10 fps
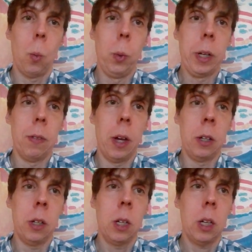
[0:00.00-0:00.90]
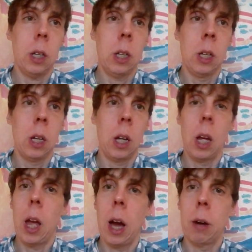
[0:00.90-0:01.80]
We can then,
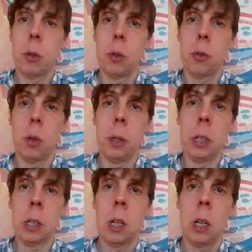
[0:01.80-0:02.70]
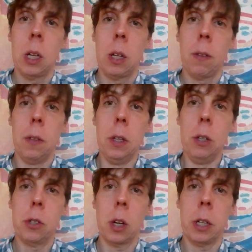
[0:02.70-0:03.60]
after distributing
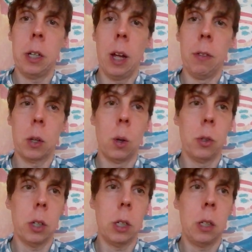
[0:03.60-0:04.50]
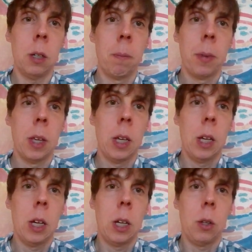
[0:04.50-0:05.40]
the sine and the cosine,
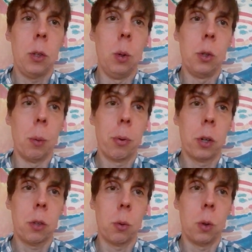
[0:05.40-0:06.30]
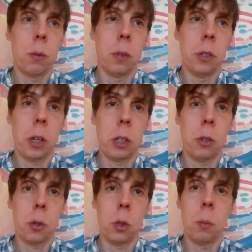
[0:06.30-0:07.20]
use the product rule for the
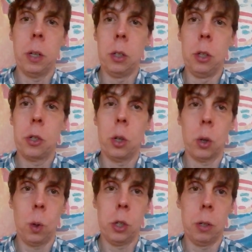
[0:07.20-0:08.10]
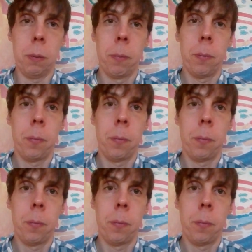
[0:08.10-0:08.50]
second term in each equation.